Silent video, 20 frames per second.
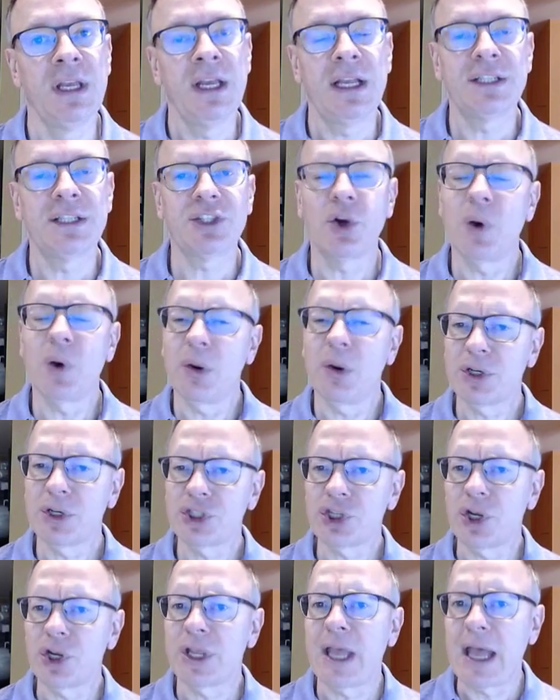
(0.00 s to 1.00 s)
And so I want to
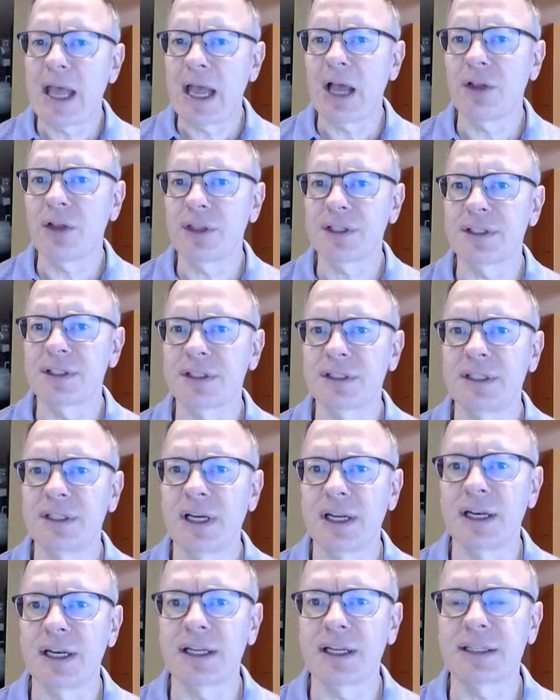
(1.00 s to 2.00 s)
show you how this is
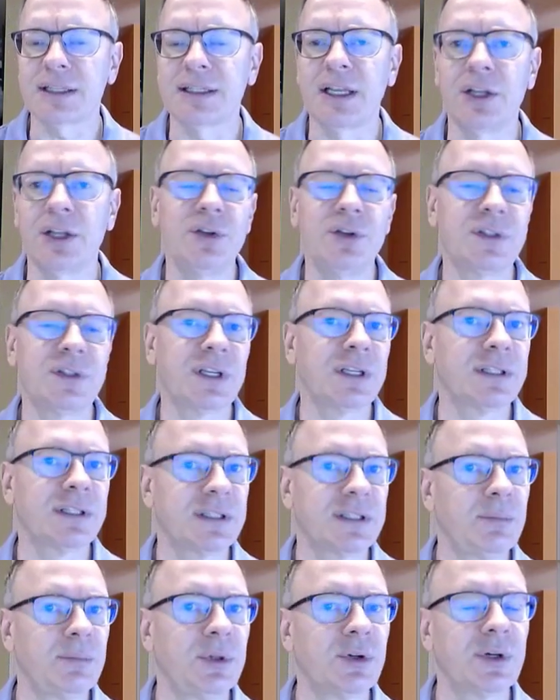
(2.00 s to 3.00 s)
done in Excel using a
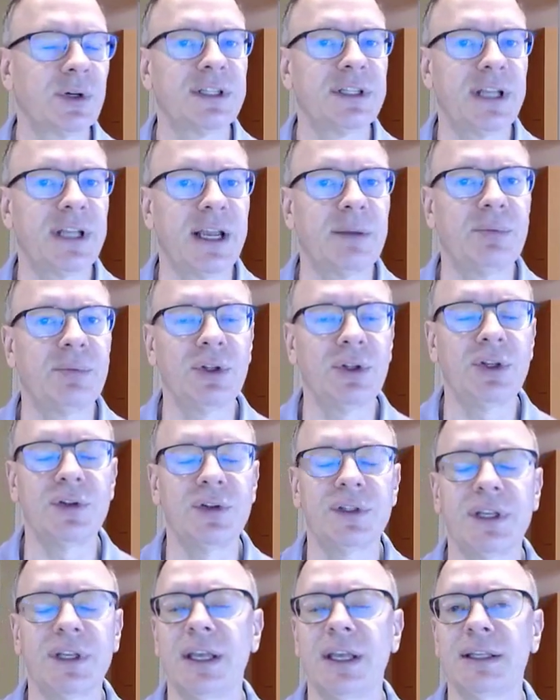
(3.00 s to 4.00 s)
simpler example,
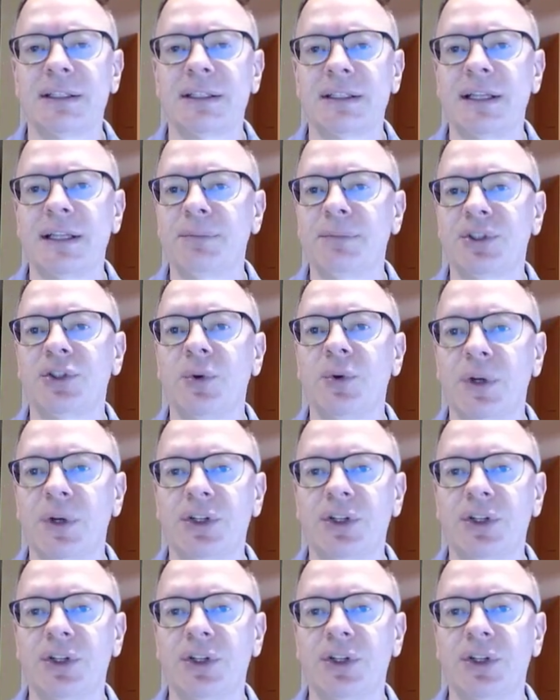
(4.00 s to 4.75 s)
using a steps to a